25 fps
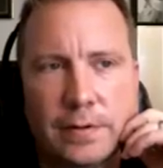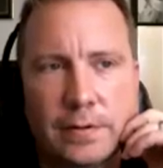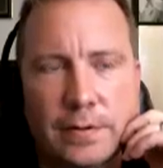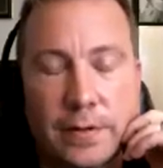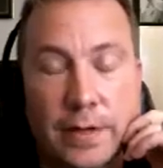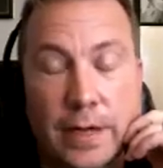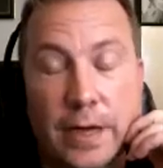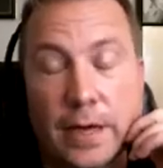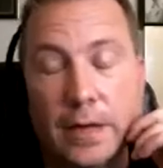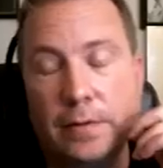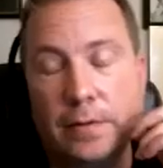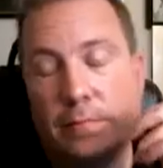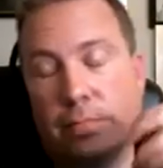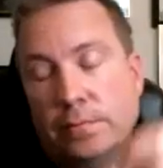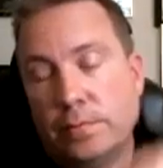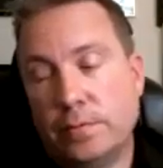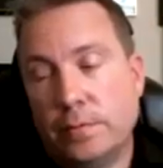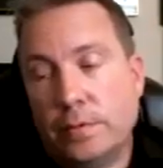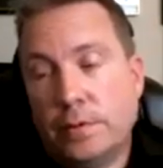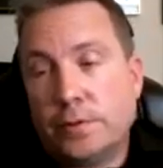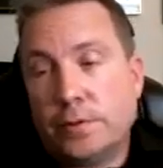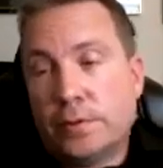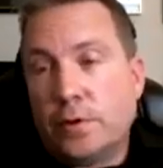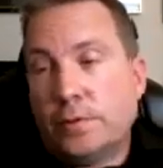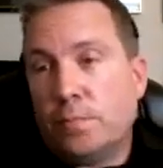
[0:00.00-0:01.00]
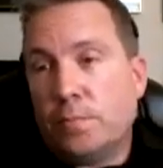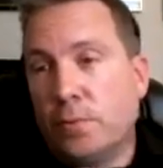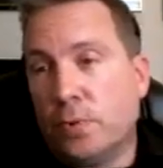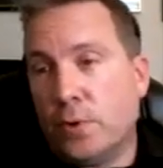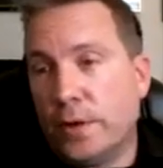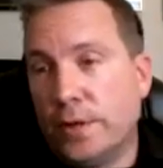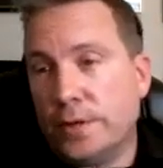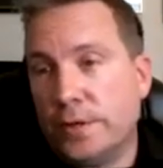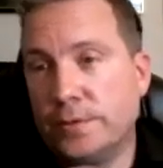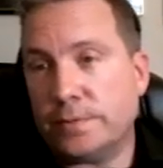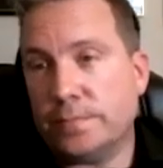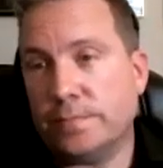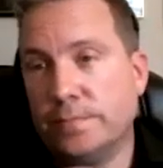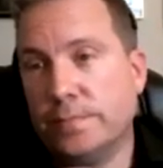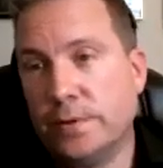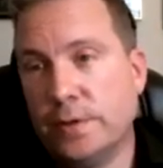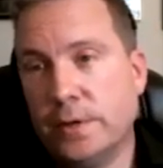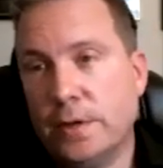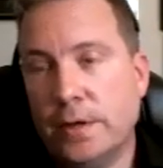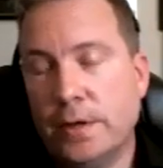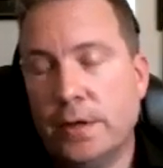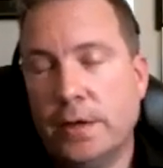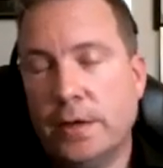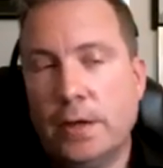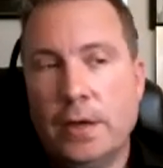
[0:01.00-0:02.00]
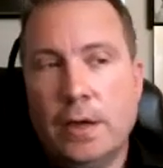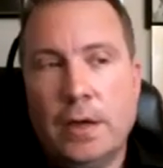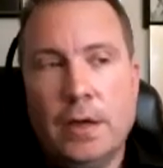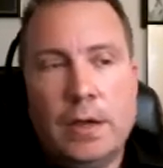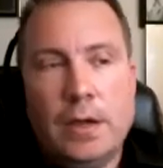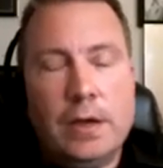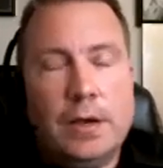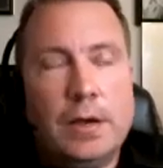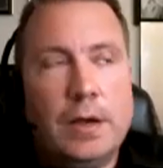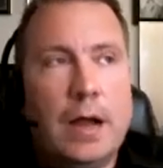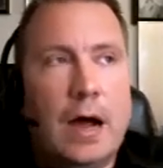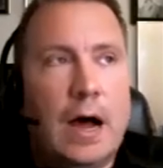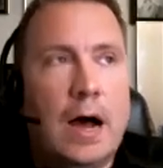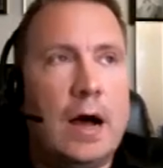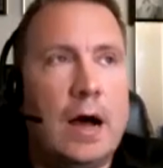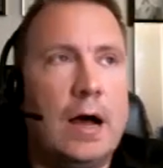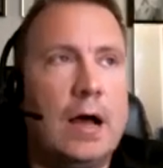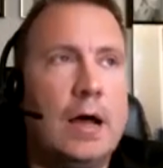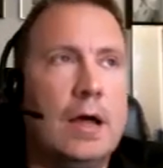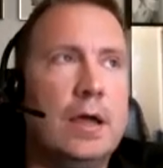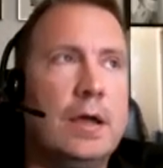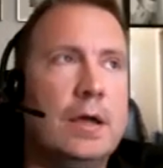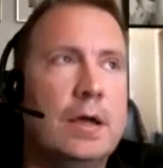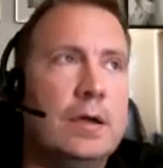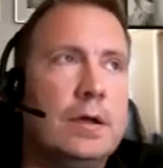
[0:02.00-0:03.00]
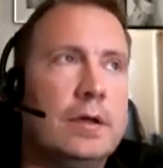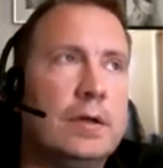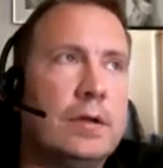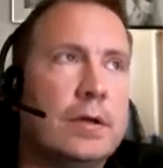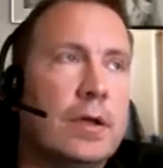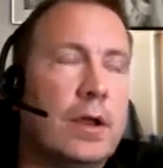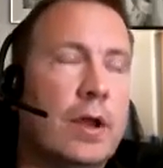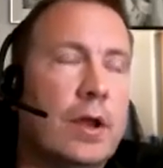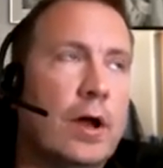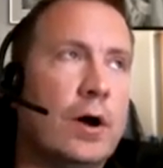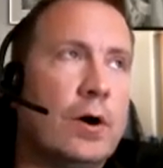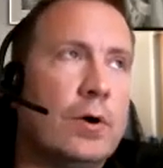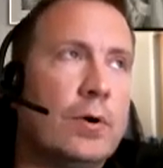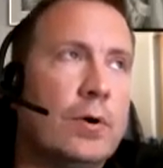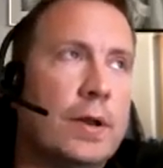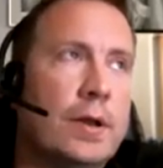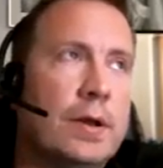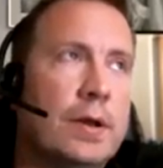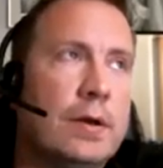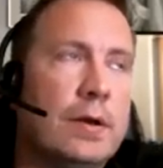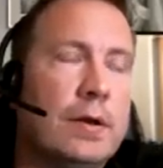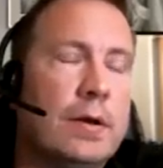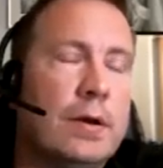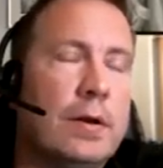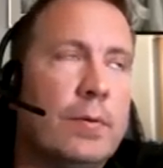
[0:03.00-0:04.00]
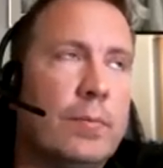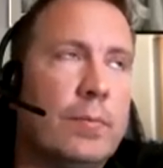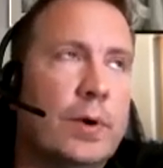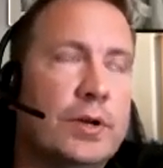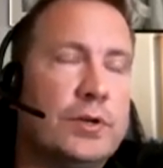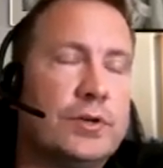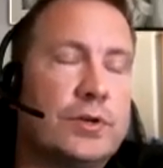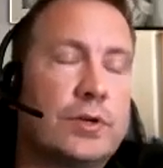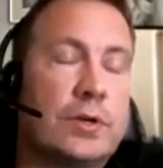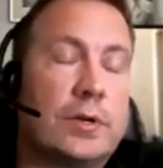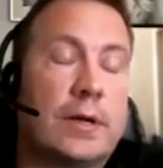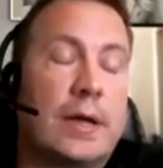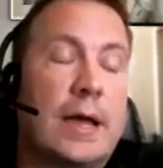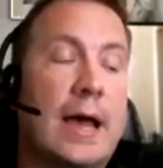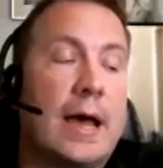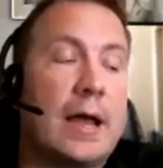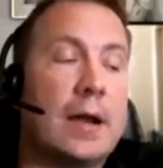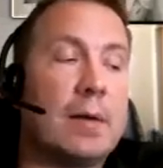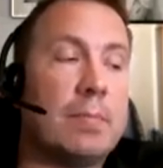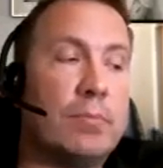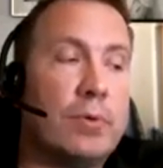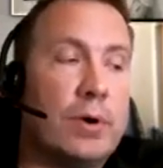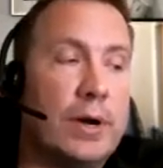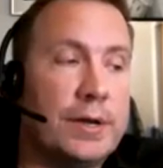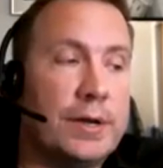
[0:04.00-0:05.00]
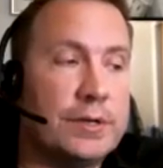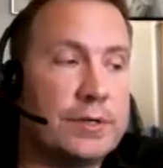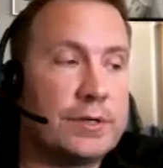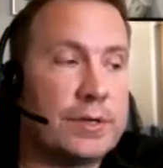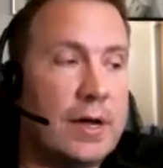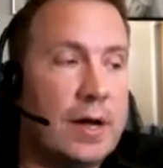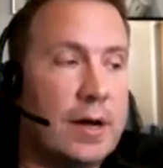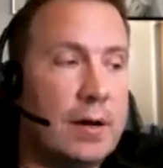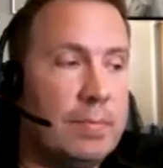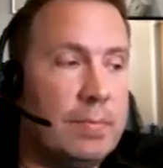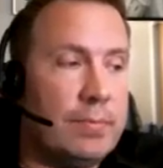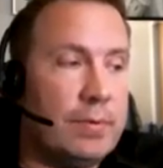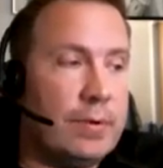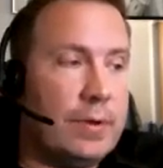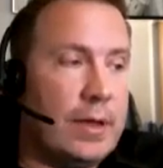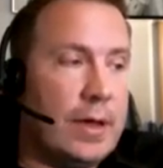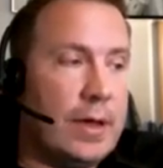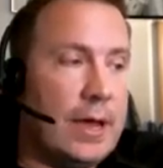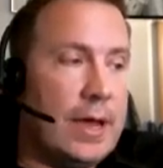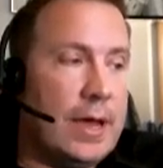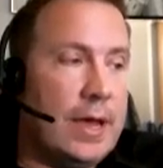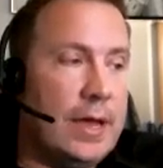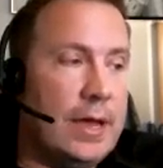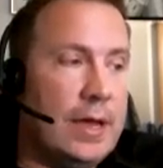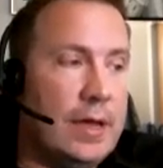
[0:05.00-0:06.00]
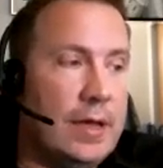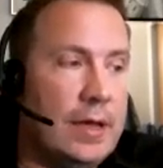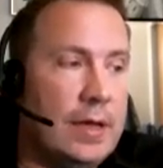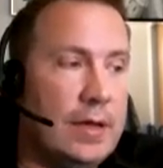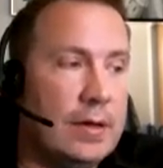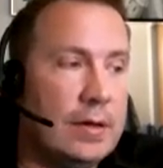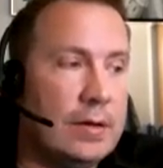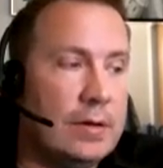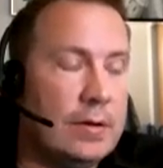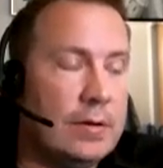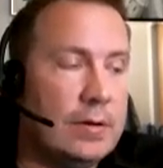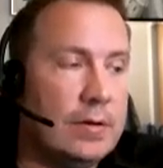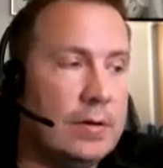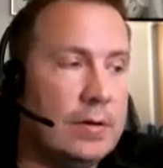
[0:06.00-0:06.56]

yeah, that's good points. And which kind of brings up a